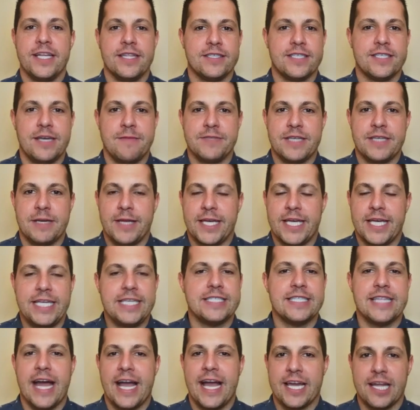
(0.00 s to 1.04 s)
at the same time, like,
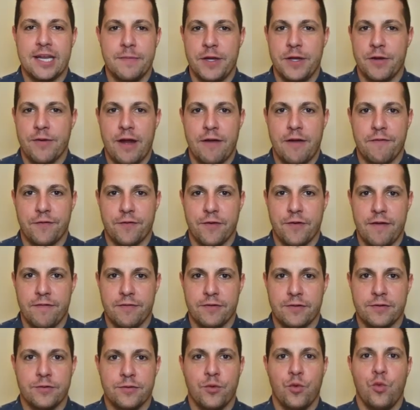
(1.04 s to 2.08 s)
he's not going to be around
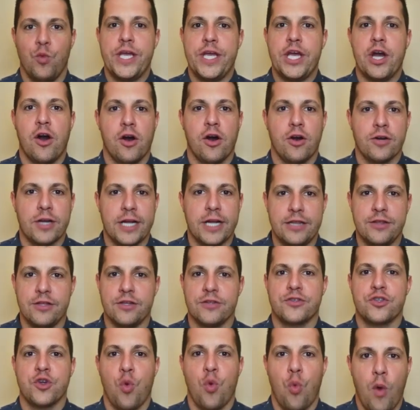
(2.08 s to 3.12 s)
forever. We are in
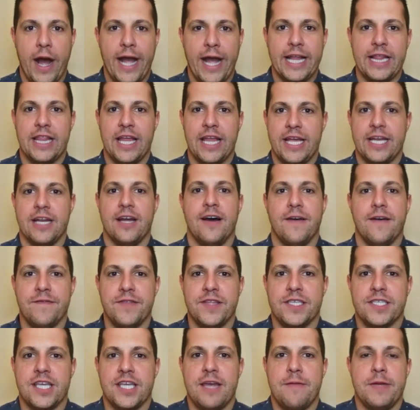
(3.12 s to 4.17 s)
the twilight of
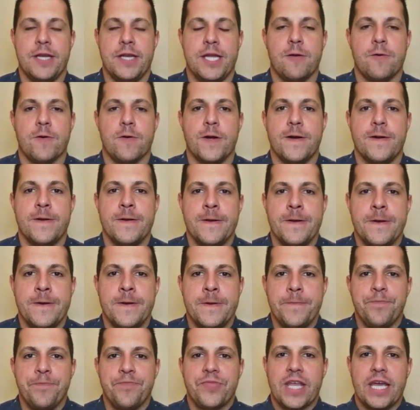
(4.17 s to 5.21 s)
the Saban era.
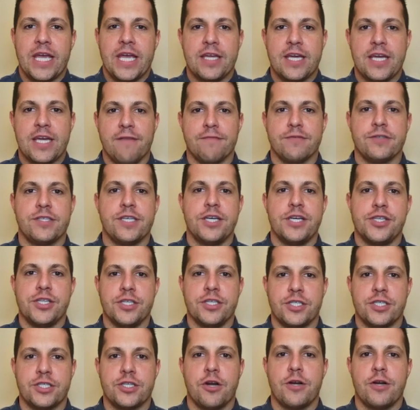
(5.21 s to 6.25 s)
And the conversation
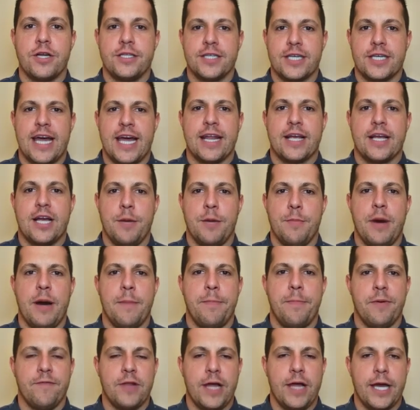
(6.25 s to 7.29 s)
is starting to kind of come
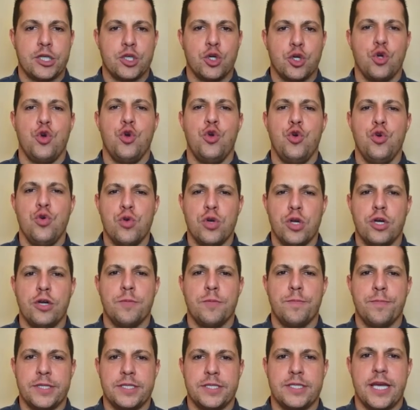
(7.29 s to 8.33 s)
up of like, who
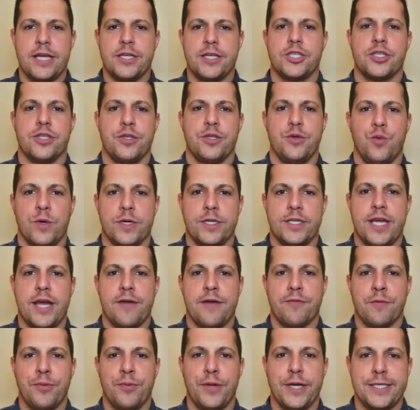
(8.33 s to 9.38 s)
could potentially one day
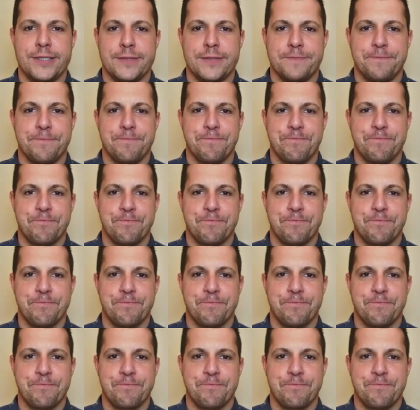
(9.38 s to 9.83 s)
replace him?